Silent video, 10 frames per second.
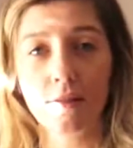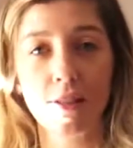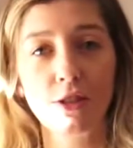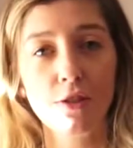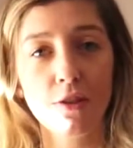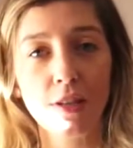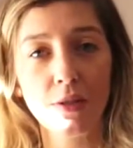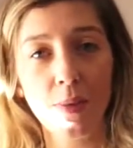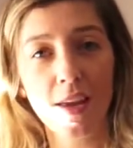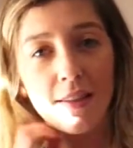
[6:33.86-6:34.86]
original
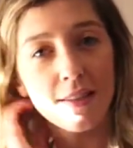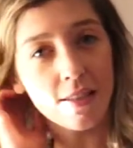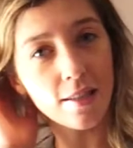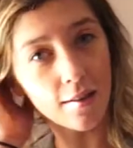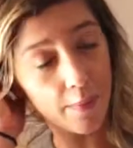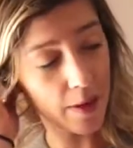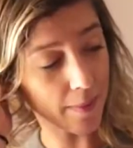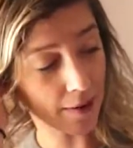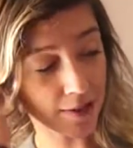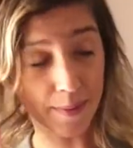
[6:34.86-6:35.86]
this week. This is
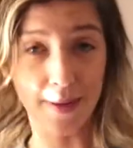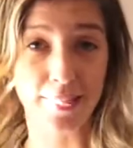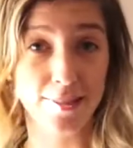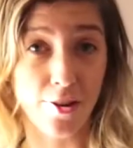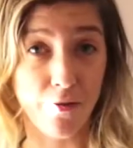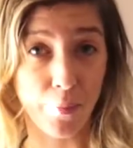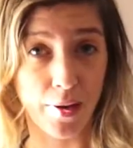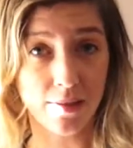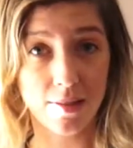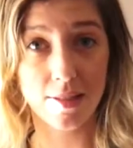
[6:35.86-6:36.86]
Olympic Mountains, but I still have
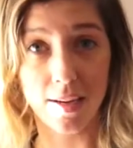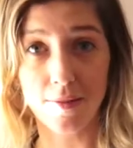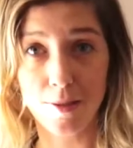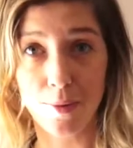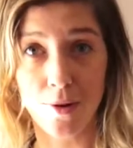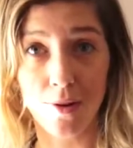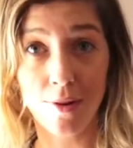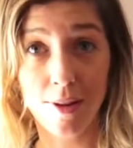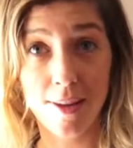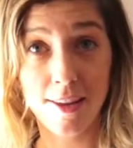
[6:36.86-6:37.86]
prints. I have a
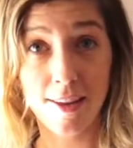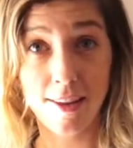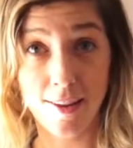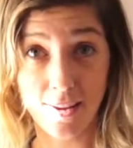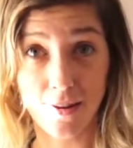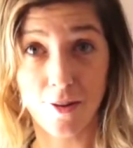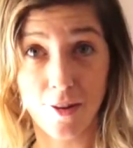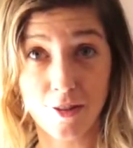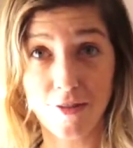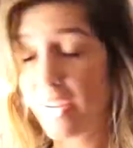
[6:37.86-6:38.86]
small and a large